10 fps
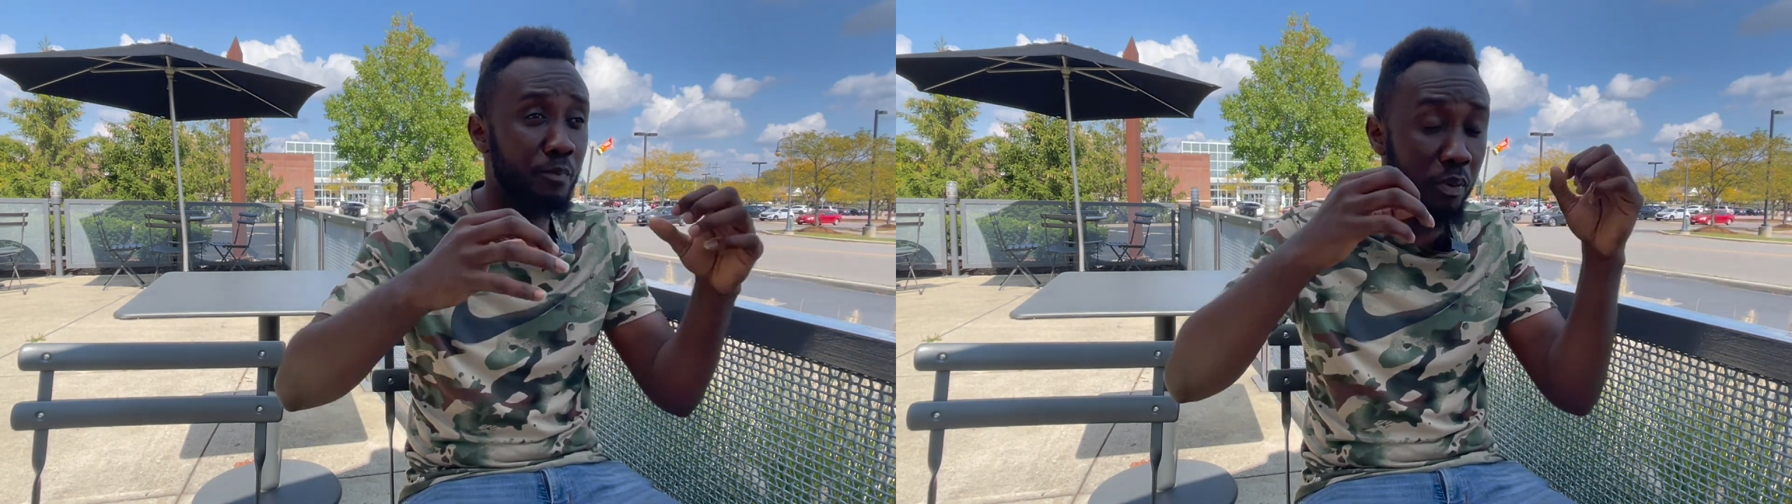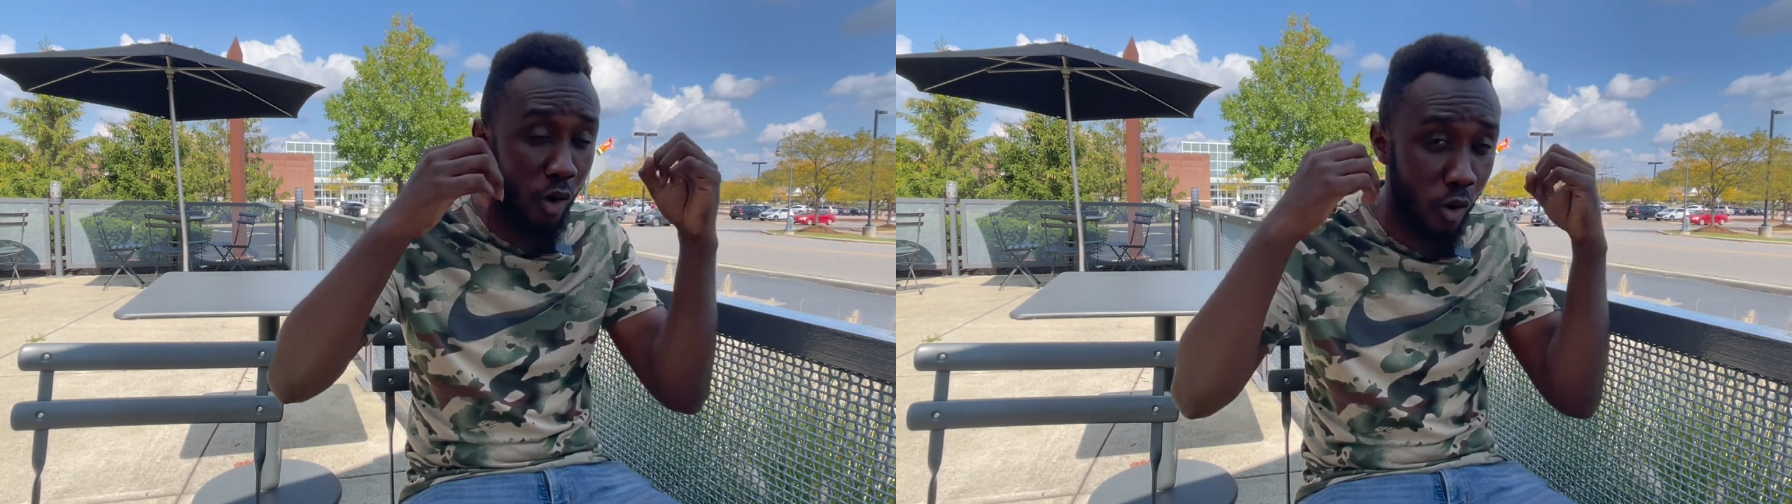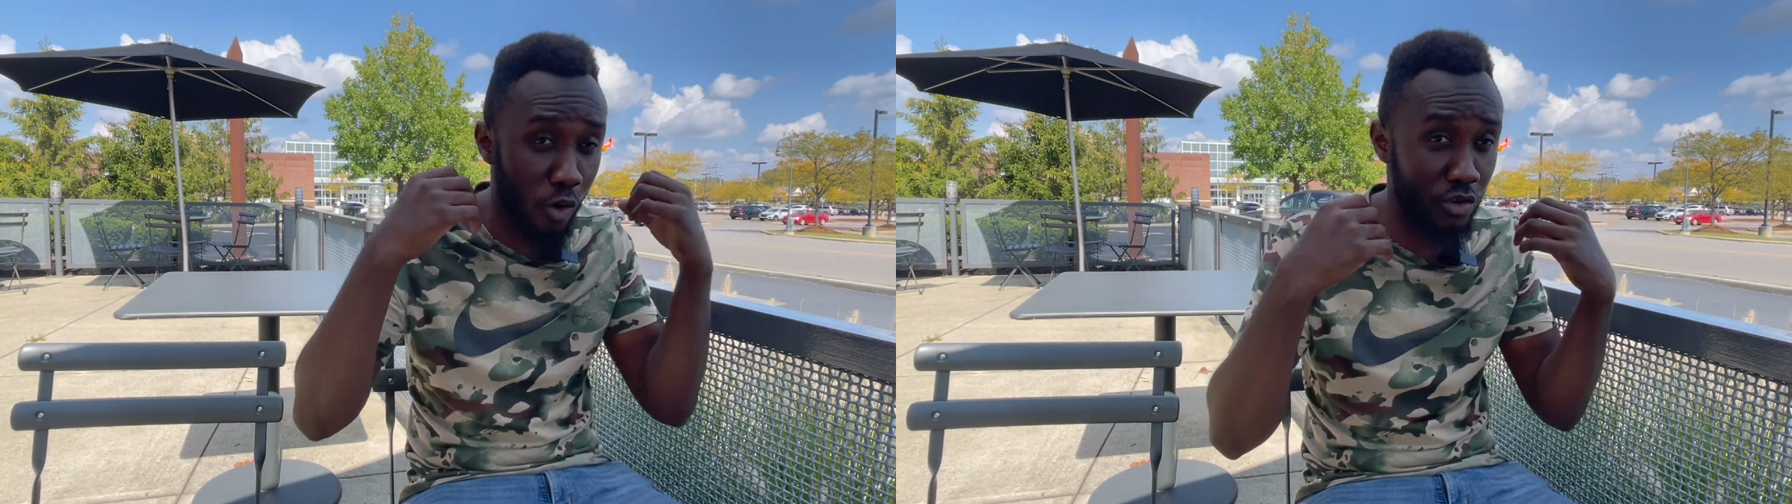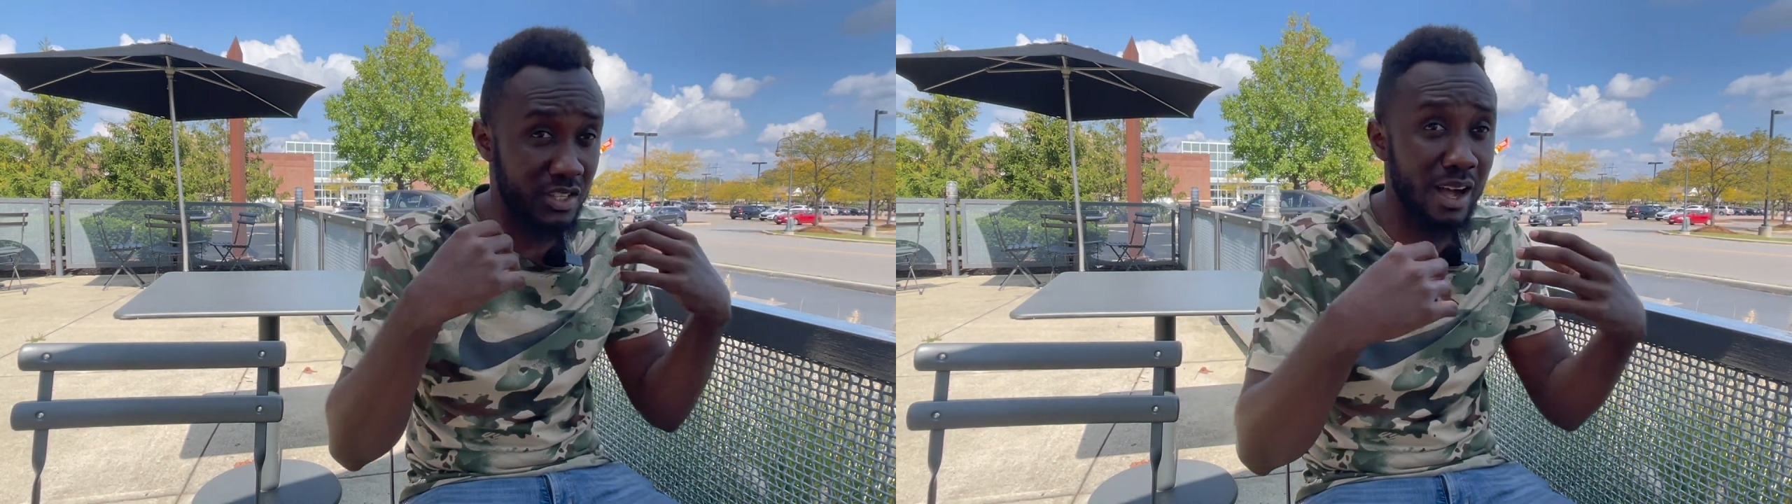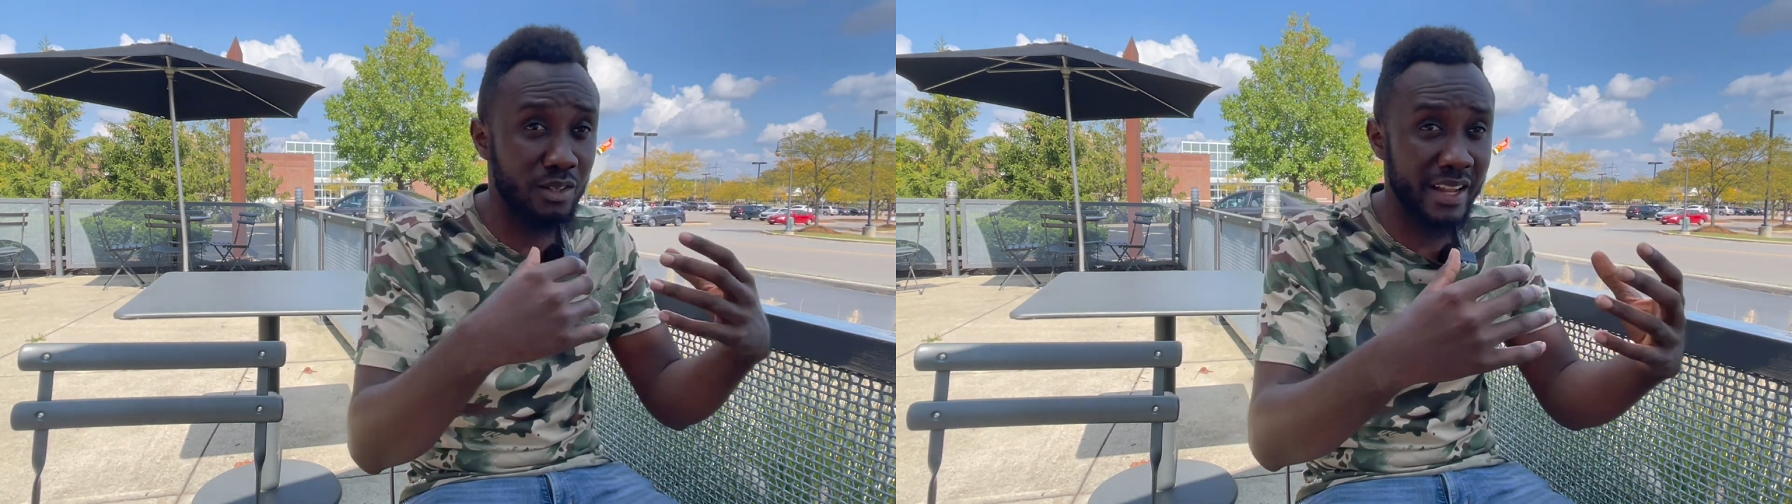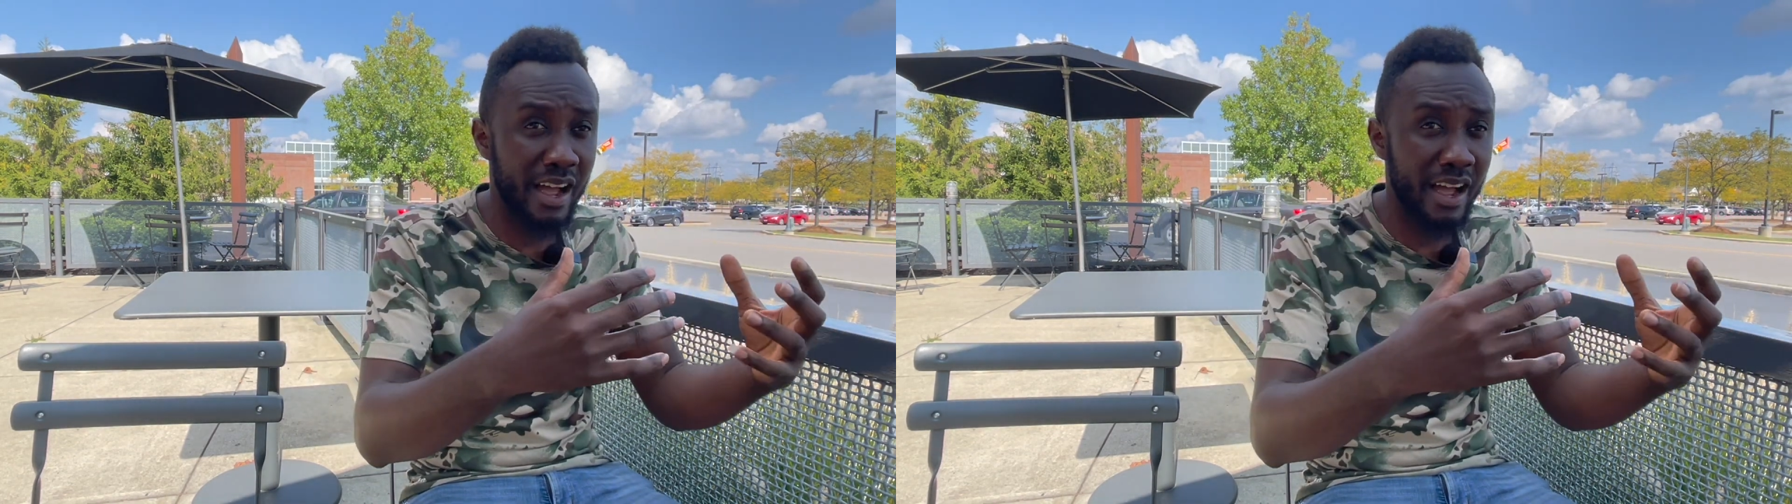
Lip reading: pours out